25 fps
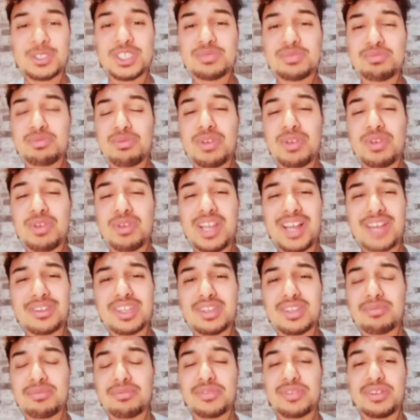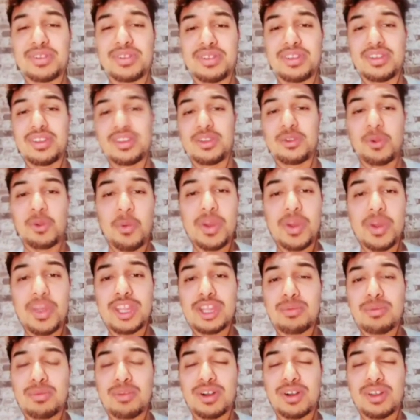You just pull out the
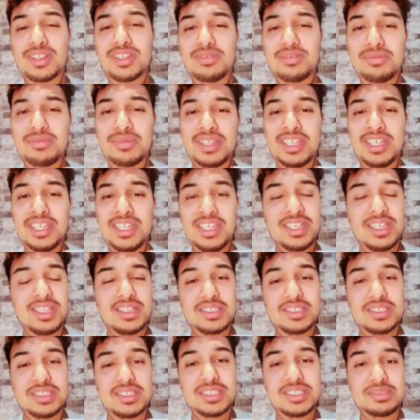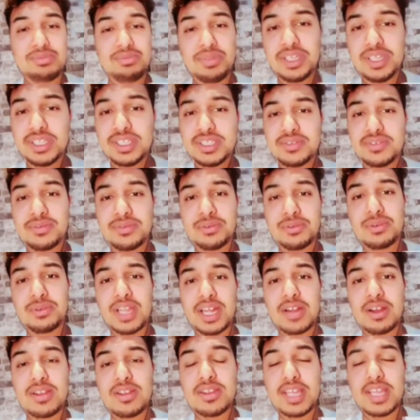door at the bottom, the springs fall
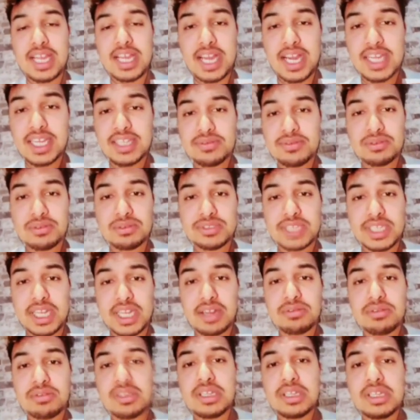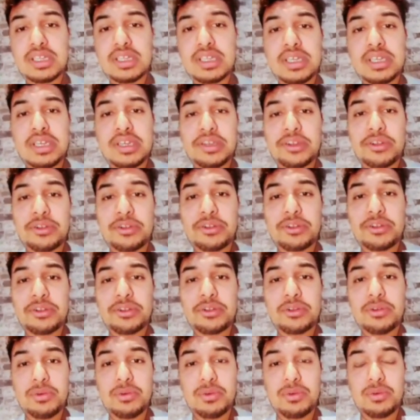out, the guide falls out,
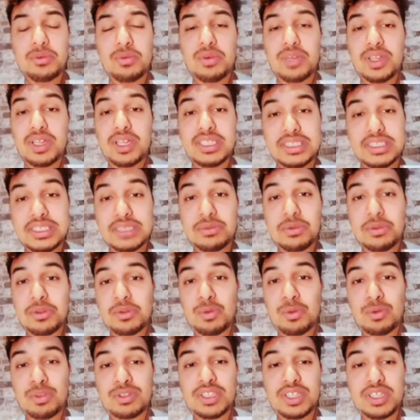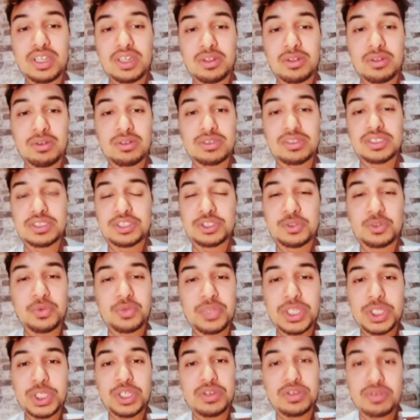you rinse it with water, use a
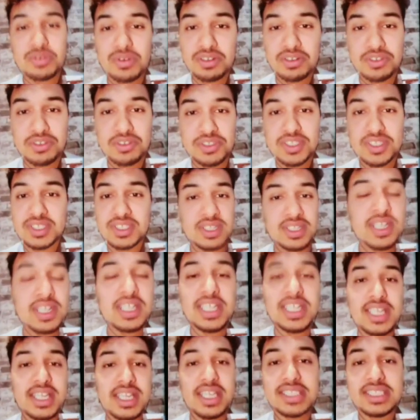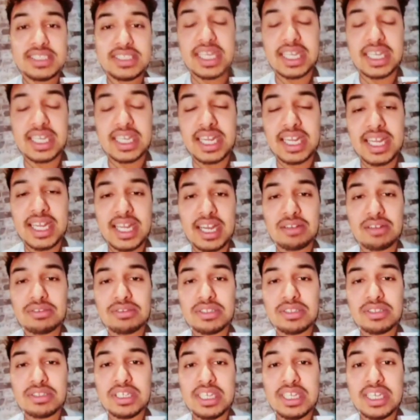squeegee, you can just clean inside
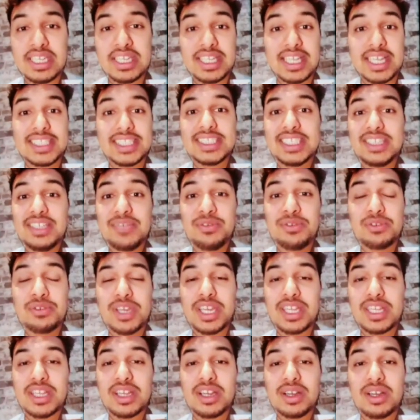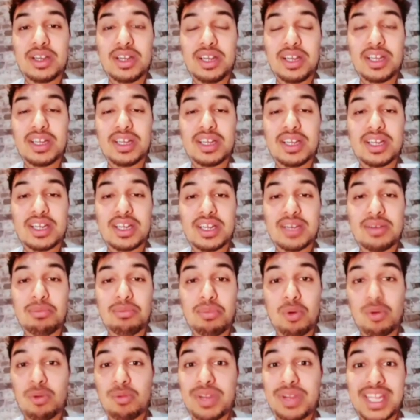out. That's if you get a
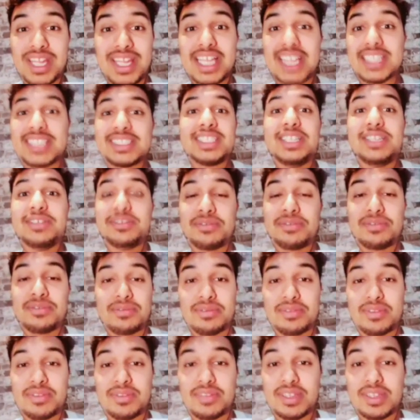ball break. That's if.